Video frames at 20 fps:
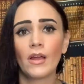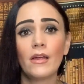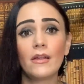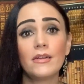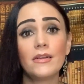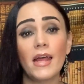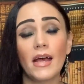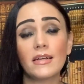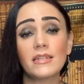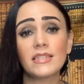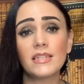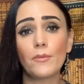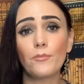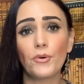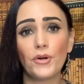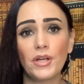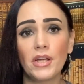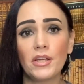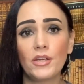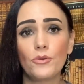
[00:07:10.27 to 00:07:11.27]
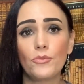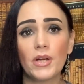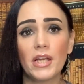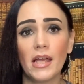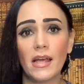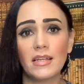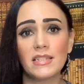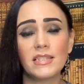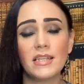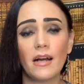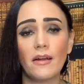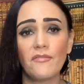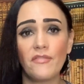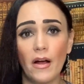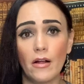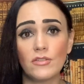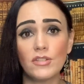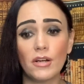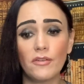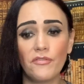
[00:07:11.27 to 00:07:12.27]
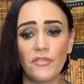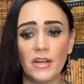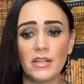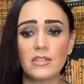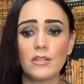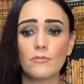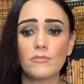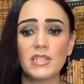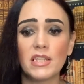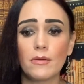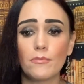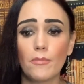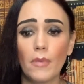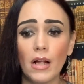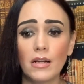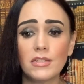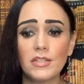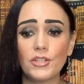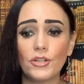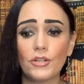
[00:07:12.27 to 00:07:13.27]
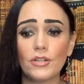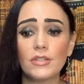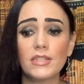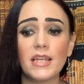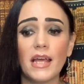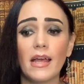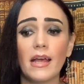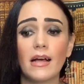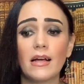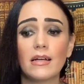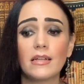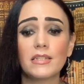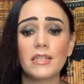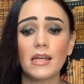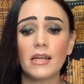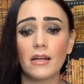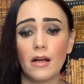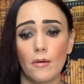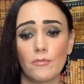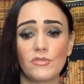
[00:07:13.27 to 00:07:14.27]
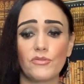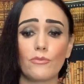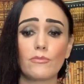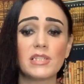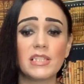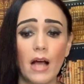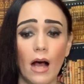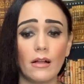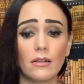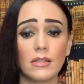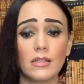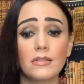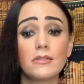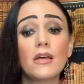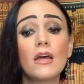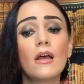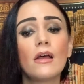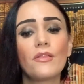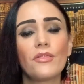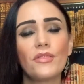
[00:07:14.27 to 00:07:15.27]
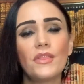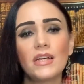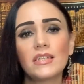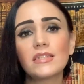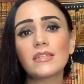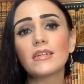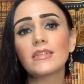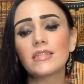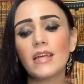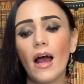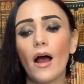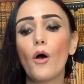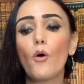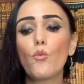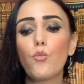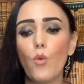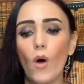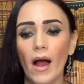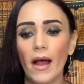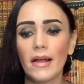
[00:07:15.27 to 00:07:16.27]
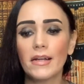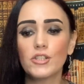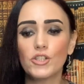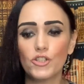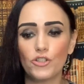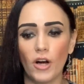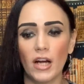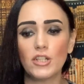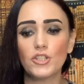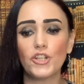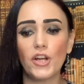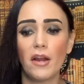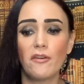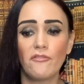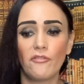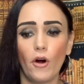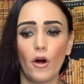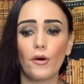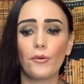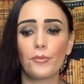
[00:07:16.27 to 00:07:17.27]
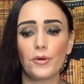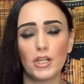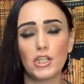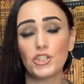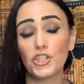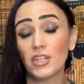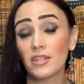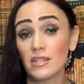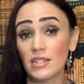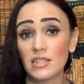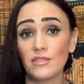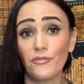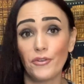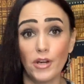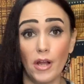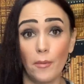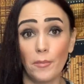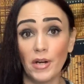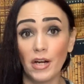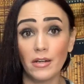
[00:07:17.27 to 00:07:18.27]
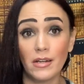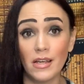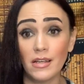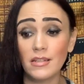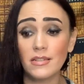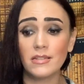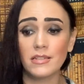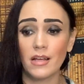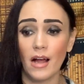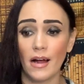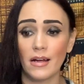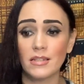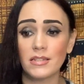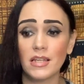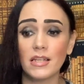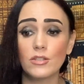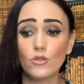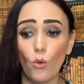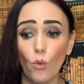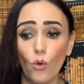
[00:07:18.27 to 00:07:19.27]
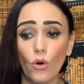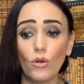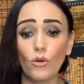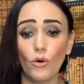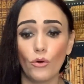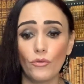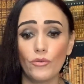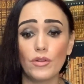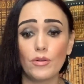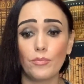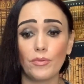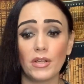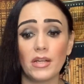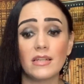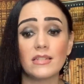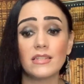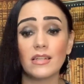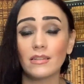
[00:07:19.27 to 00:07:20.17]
Next, I'm bringing you a case that I found on Phantoms and Monsters, and it comes from Scotland. This is how wide-stretched and far-reaching this phenomenon is, guys. It's all over the place.